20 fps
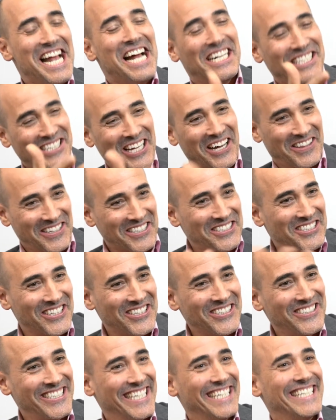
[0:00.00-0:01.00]
No, the
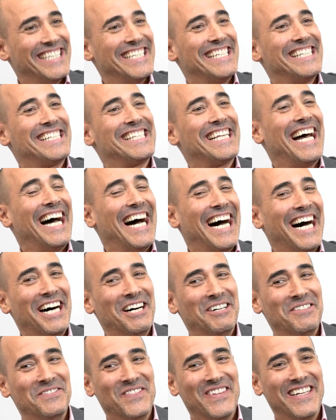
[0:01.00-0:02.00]
joke is
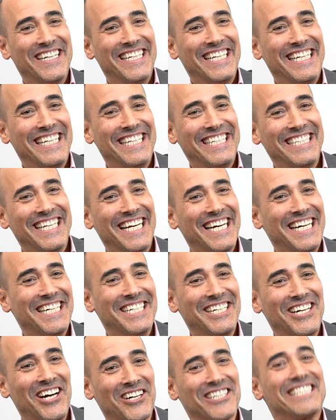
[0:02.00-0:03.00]
our
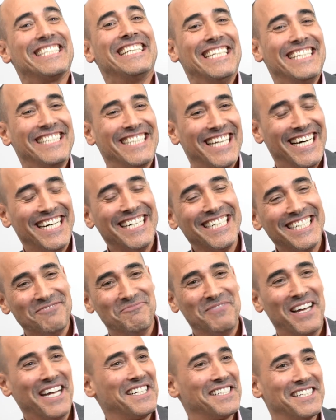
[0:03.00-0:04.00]
tita
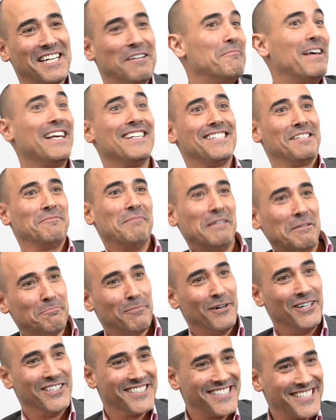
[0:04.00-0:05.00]
makes amazing
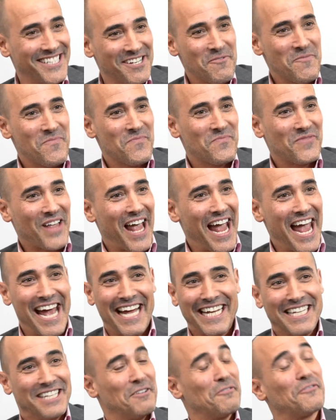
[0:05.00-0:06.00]
meatballs.
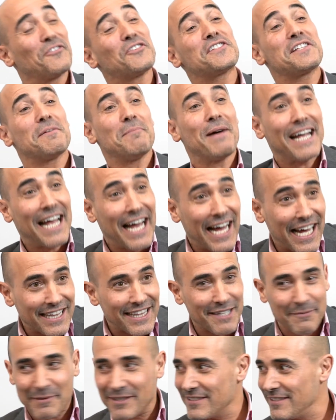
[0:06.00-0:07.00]
And the first time I had
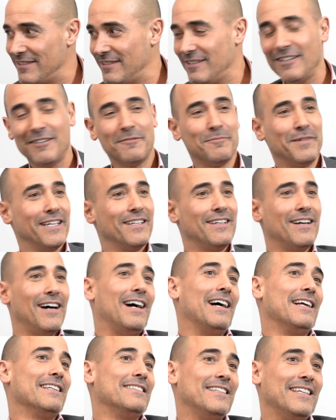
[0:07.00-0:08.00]
them, I said, oh my
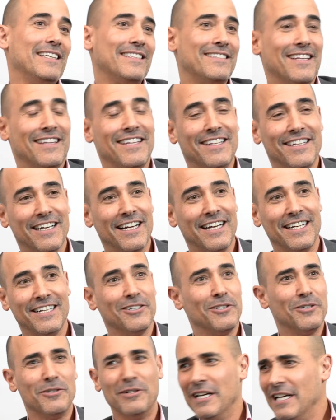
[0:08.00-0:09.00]
God, tita.
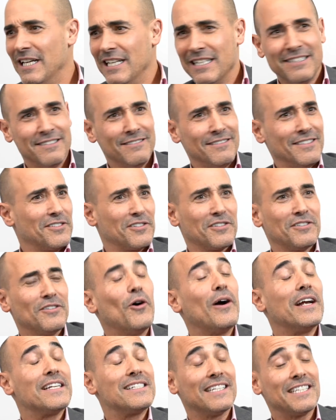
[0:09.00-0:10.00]

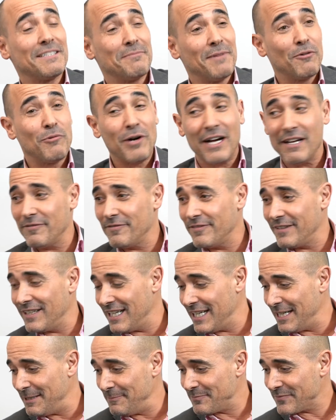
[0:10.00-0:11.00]
I said to my wife,
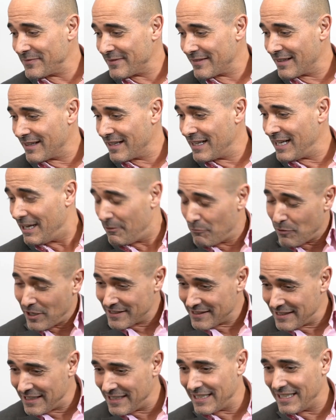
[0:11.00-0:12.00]
I
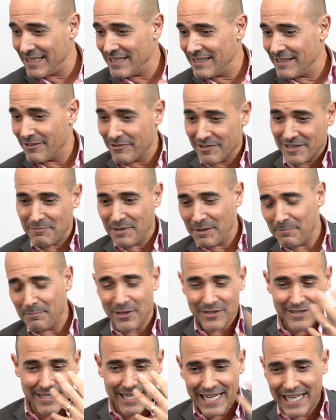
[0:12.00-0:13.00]
walked in and there was
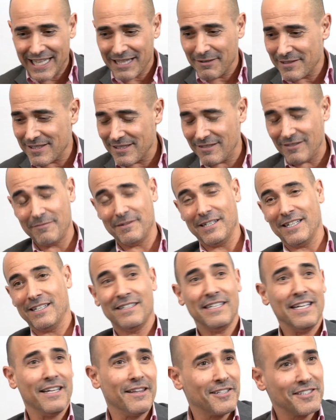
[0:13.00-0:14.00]
meatballs. I had them. I said, oh my
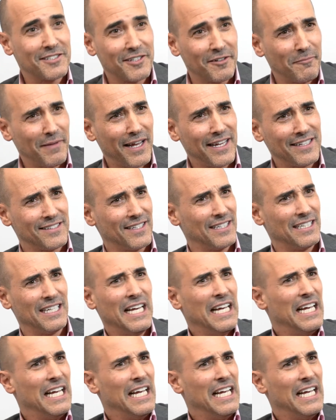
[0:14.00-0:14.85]
God, these are amazing.